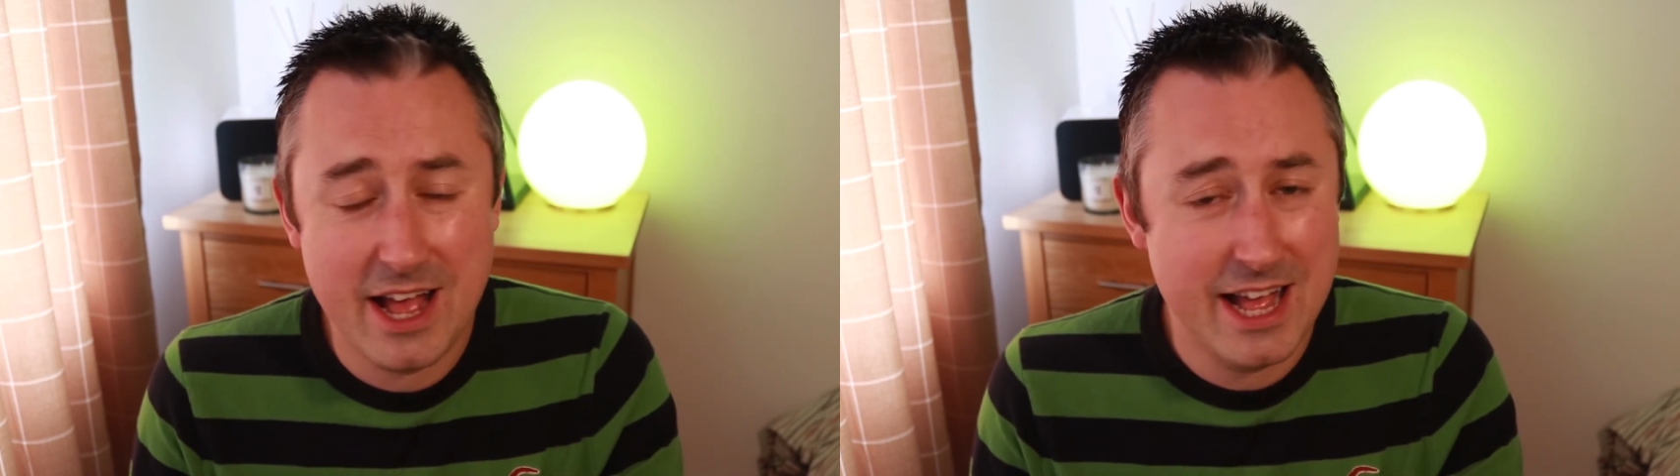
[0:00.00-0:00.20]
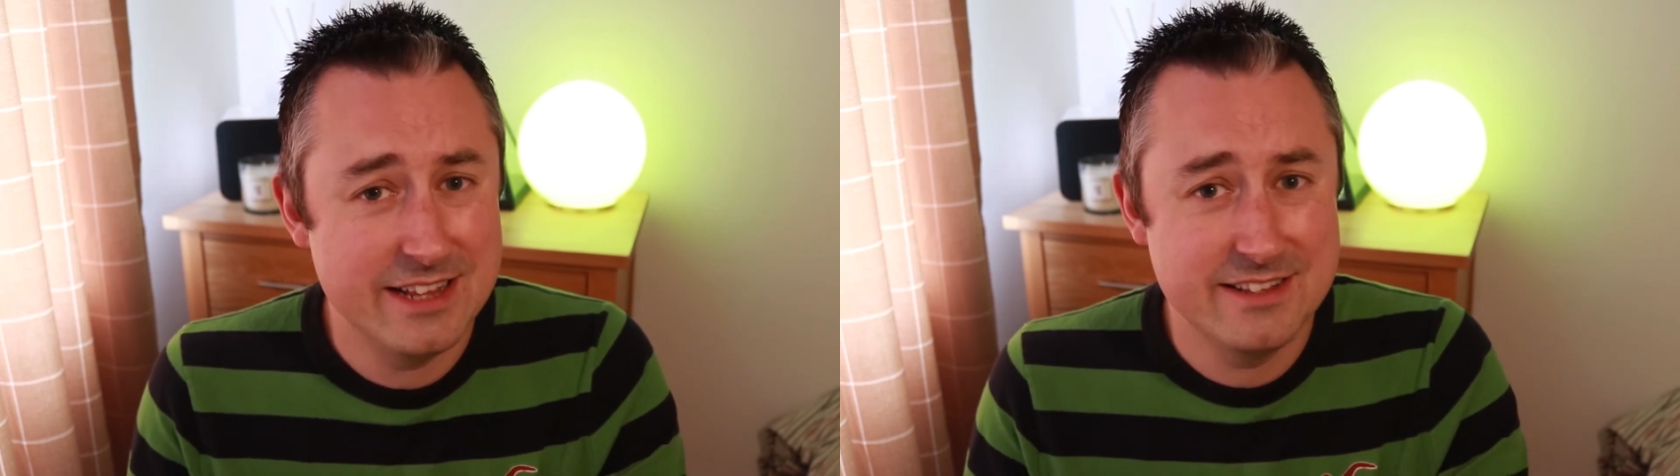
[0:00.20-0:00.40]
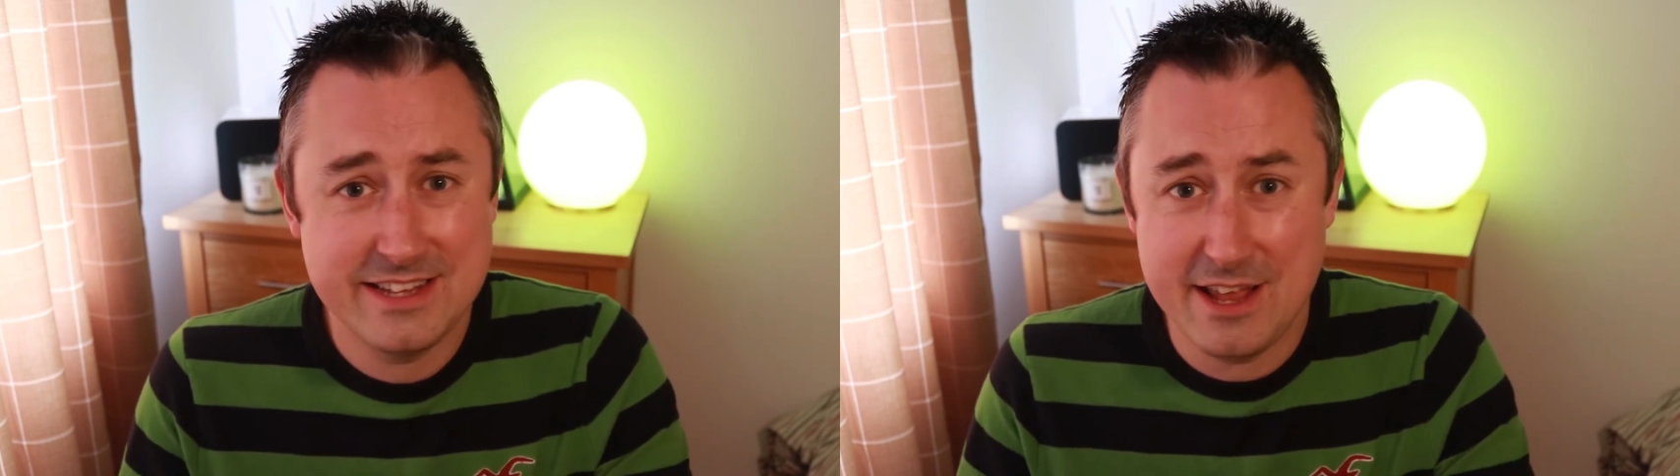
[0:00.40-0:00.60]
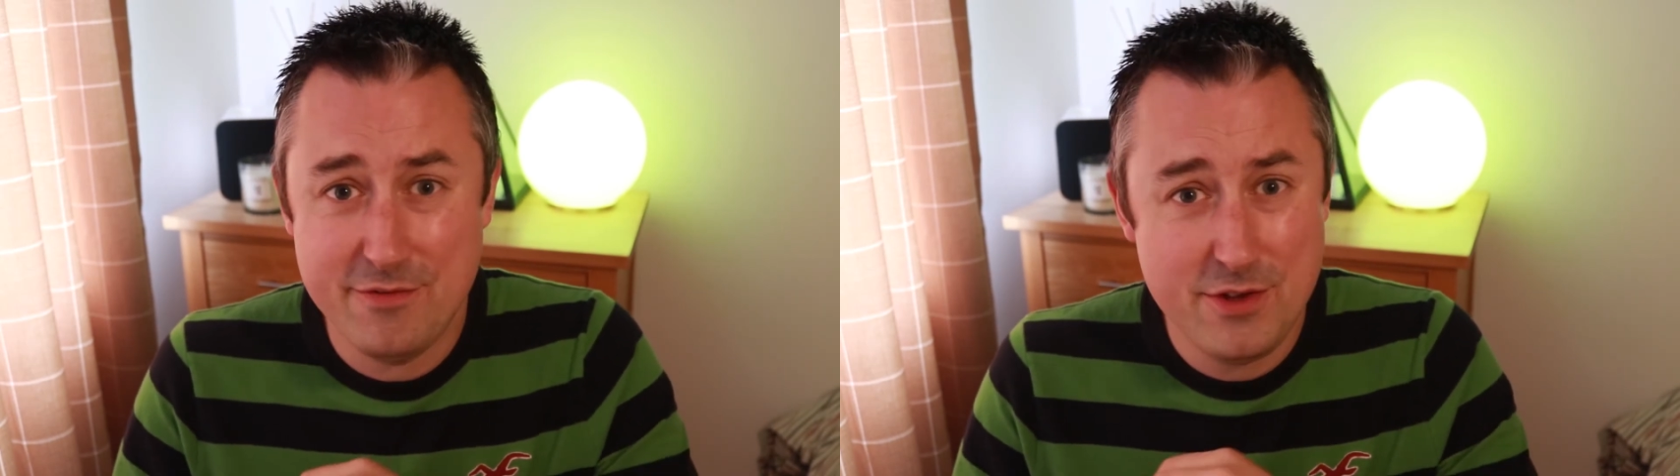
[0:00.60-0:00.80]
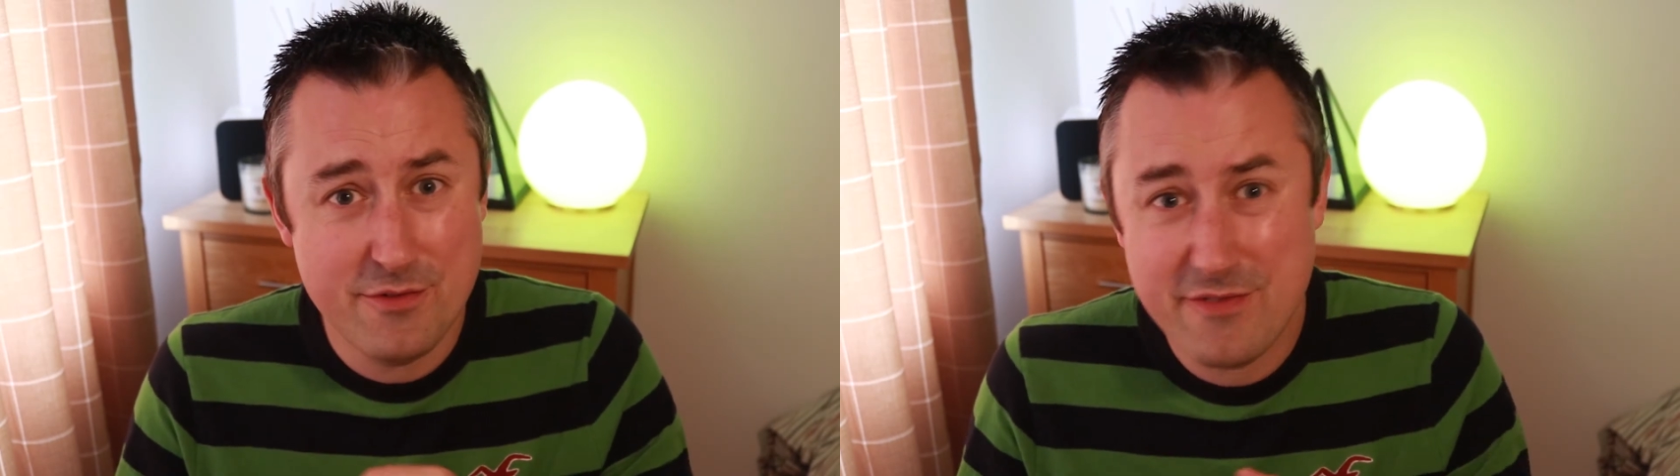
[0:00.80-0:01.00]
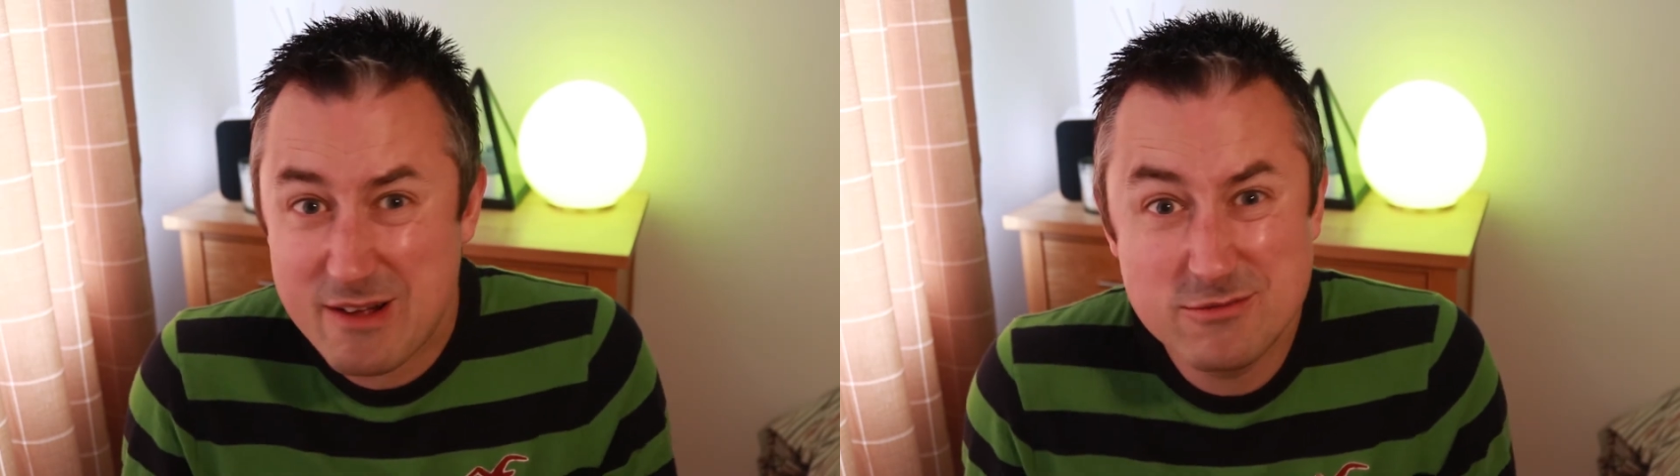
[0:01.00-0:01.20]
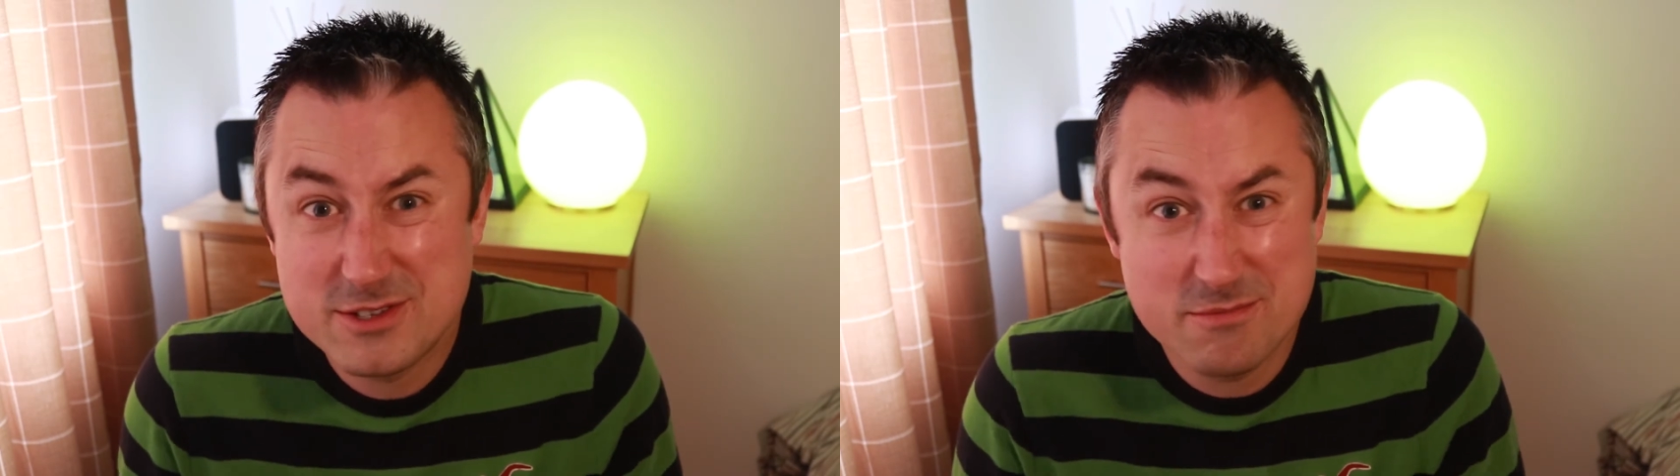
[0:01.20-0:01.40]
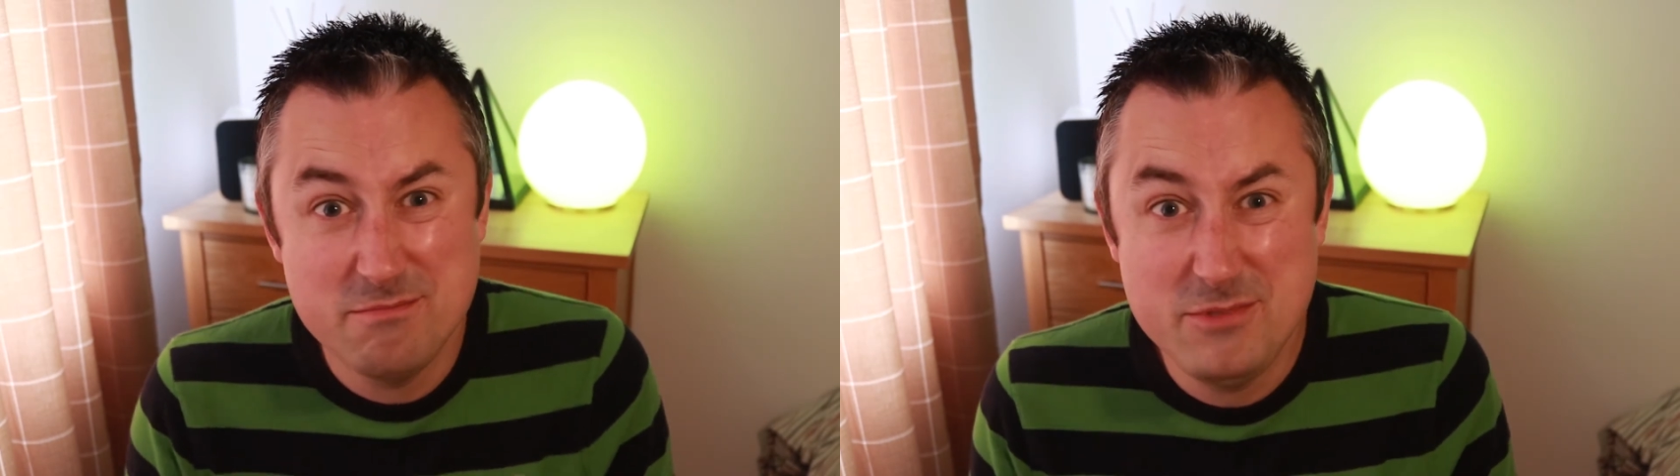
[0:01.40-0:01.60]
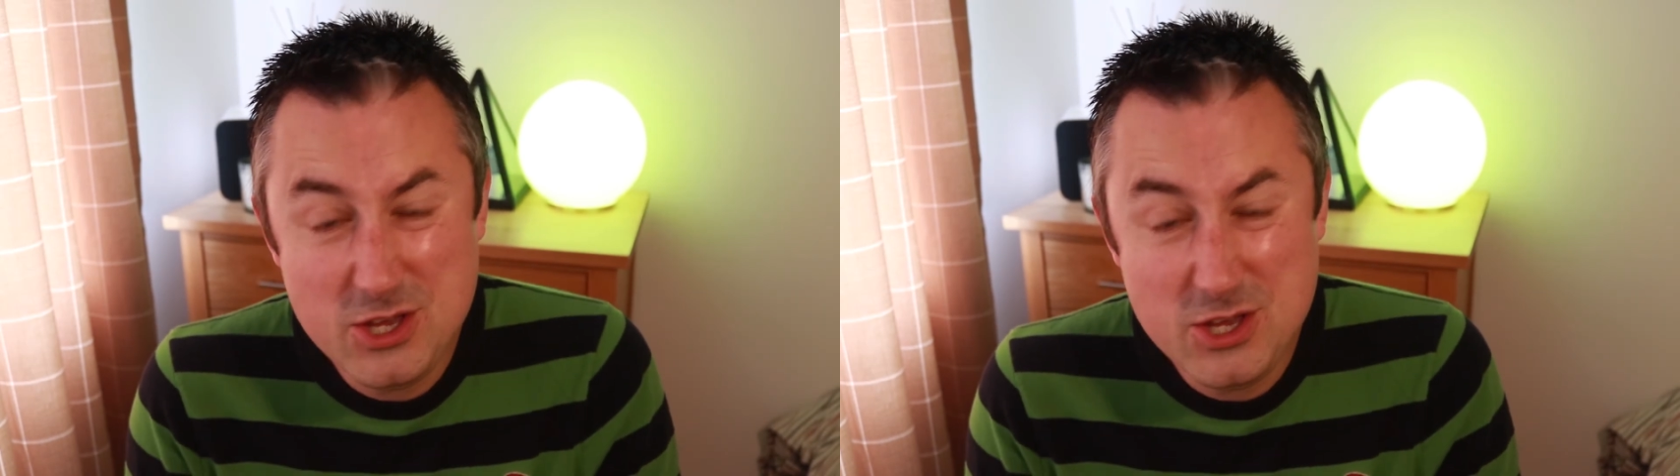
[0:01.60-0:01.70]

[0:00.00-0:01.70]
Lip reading: and if you found some